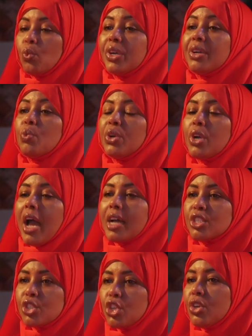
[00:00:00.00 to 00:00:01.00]
We're
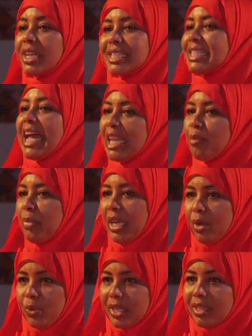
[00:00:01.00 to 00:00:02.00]
as good as
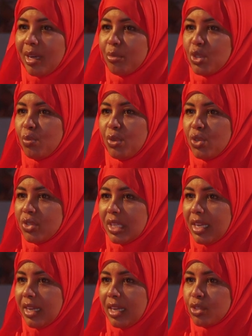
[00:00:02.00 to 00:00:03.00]
anybody when it comes to
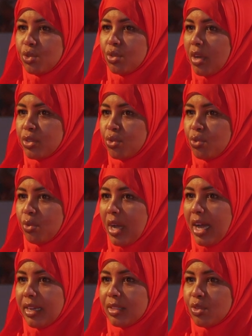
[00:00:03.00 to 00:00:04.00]
music and
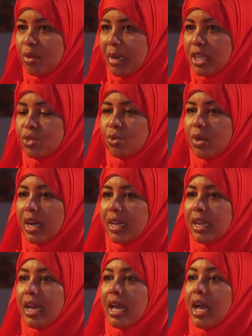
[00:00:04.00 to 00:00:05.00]
Sugan, Somali
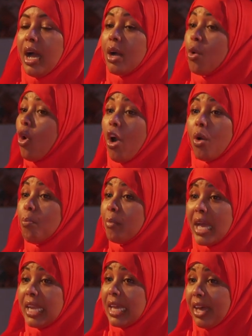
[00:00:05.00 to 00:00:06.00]
Sugan.
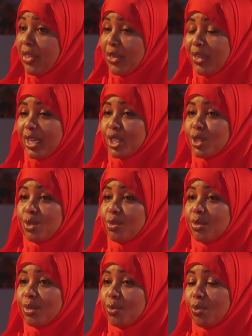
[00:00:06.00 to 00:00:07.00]
Many other
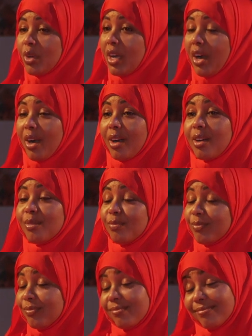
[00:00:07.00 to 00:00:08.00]
things we are,
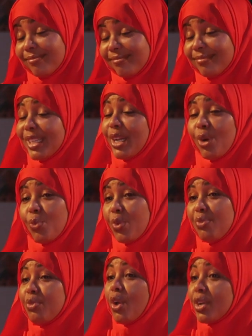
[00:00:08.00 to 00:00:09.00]
you know,
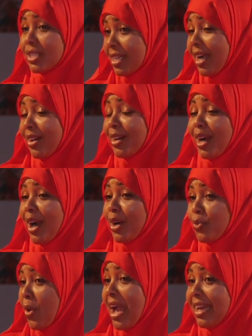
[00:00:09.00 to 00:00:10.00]
we've lost
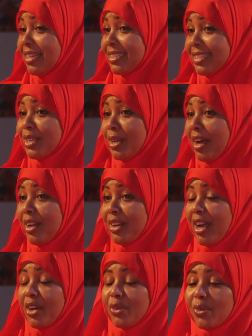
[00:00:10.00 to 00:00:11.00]
our ways and
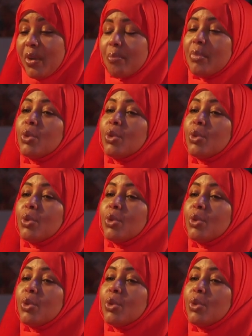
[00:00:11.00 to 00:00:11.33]
our grip.